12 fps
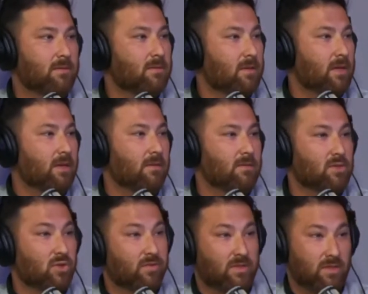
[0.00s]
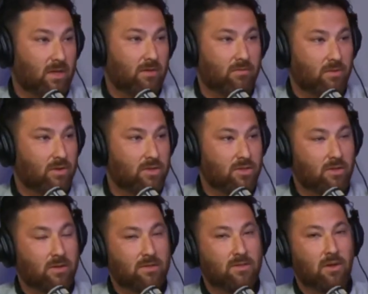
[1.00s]
in servicing furniture.
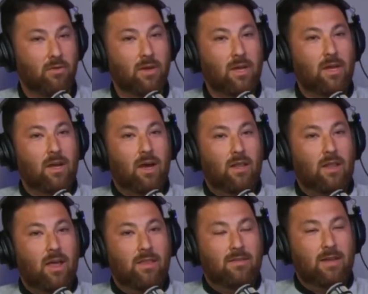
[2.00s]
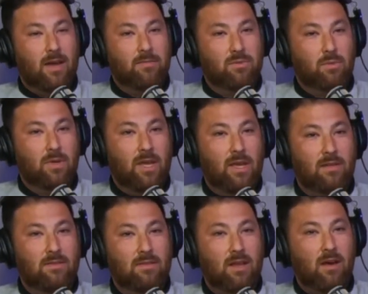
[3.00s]
And so a lot of the times we'll get
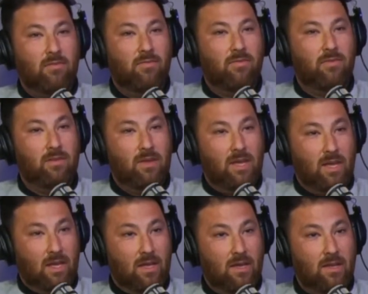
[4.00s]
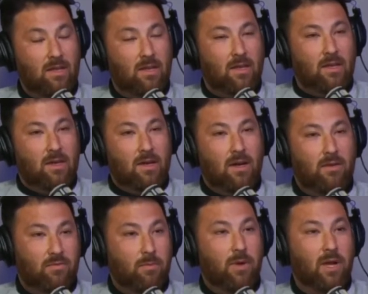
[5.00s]
stuff in
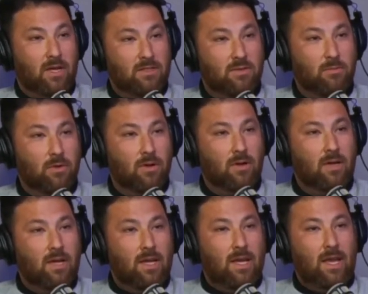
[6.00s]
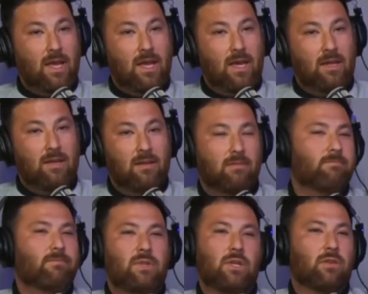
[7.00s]
from a customer, and
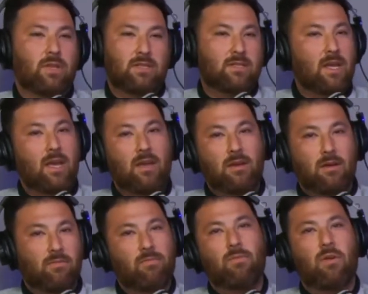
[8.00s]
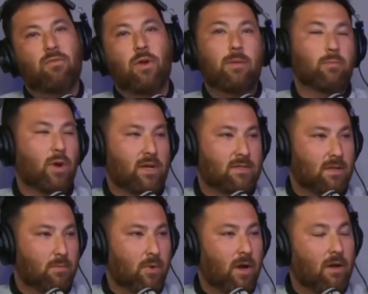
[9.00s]
let's say a frame breaks
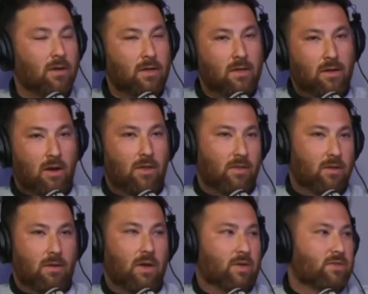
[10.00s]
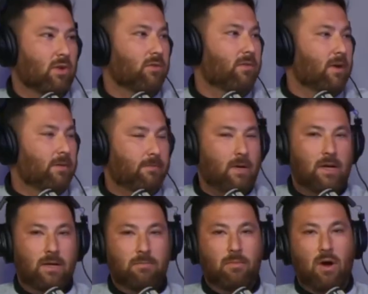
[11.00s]
somewhere on the sofa.
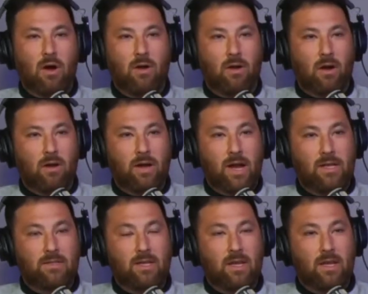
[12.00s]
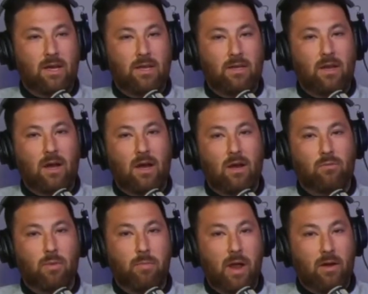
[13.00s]
Our guys can
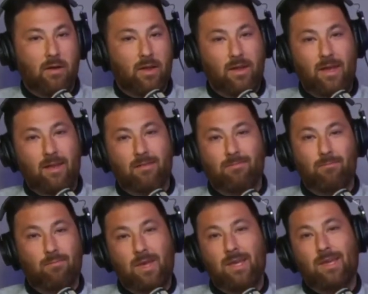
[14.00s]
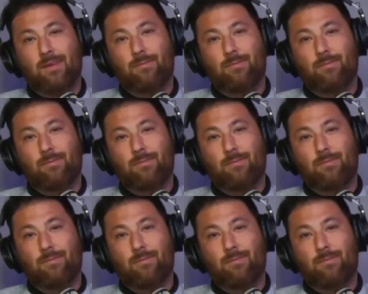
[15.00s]
repair it and make it